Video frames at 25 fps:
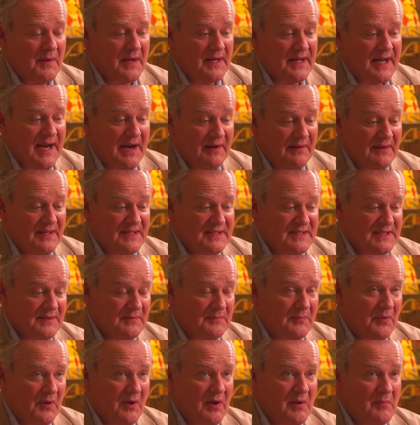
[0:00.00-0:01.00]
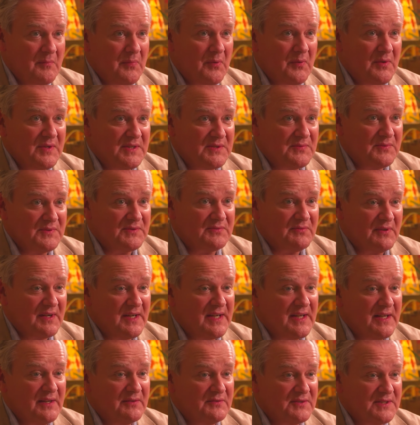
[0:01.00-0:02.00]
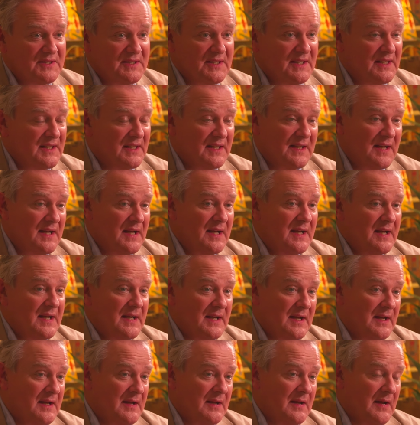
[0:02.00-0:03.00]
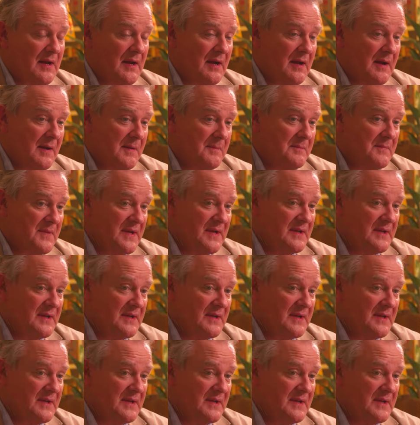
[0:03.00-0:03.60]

my character, Brian Boyce, was really interesting. Um,